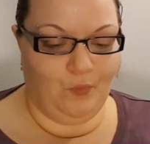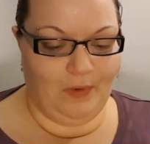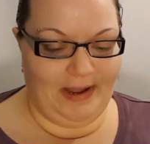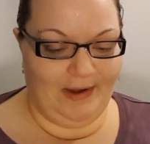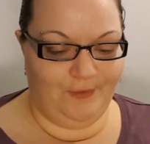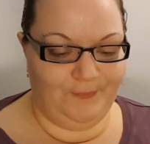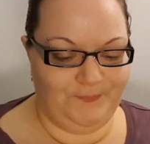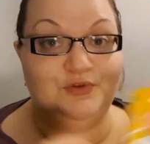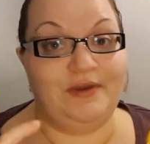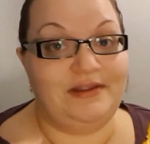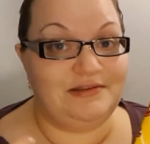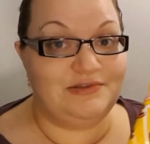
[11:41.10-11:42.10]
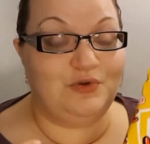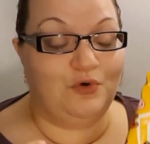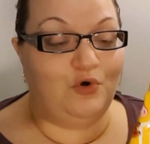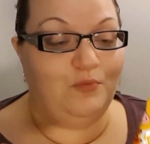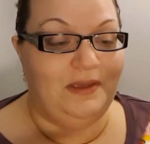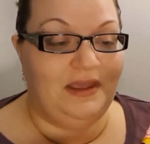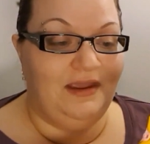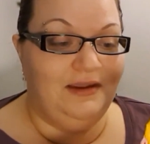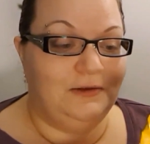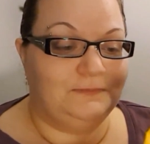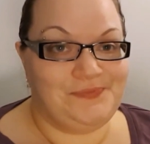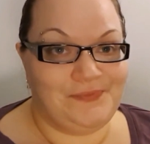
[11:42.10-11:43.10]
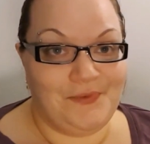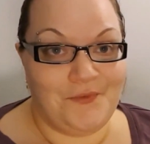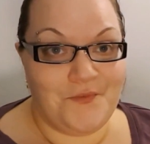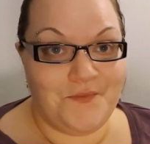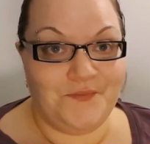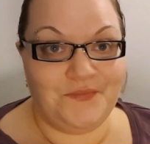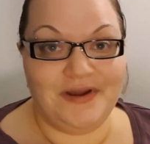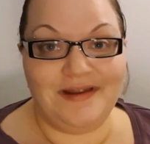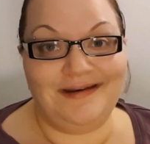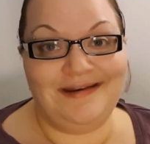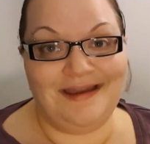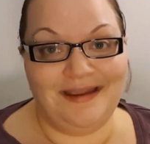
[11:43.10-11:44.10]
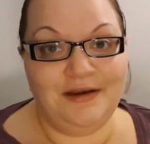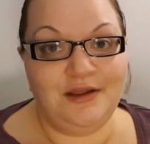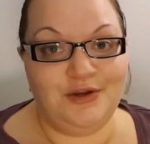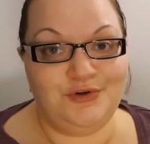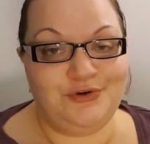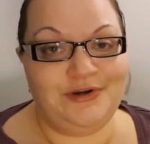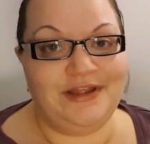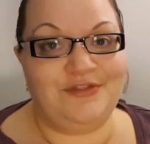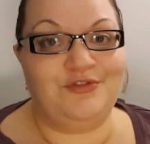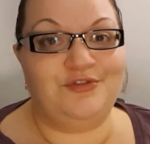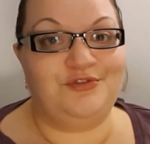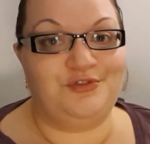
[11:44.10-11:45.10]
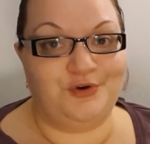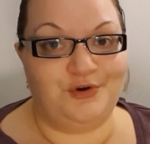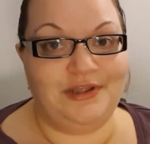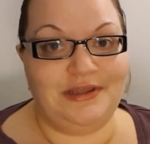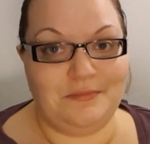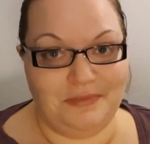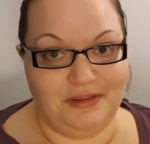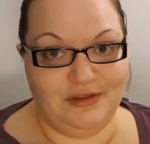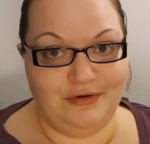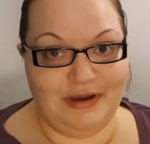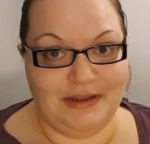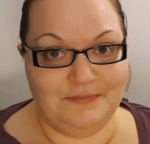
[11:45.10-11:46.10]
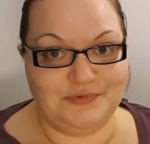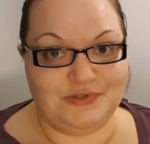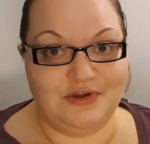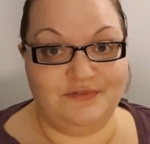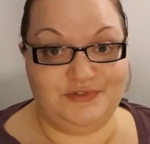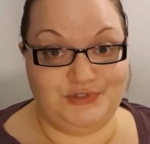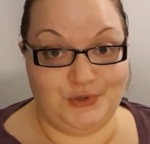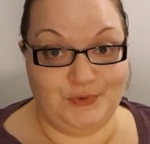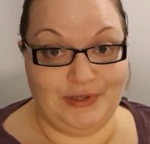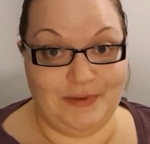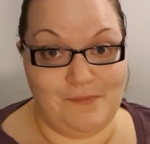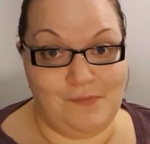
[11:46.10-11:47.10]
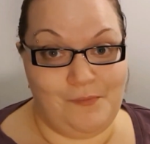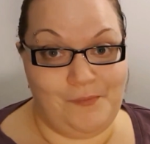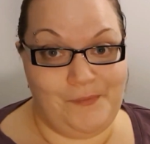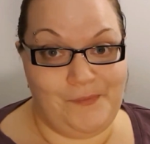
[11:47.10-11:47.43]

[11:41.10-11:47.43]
Wow. If you ate this whole bag, 930 milligrams of sodium.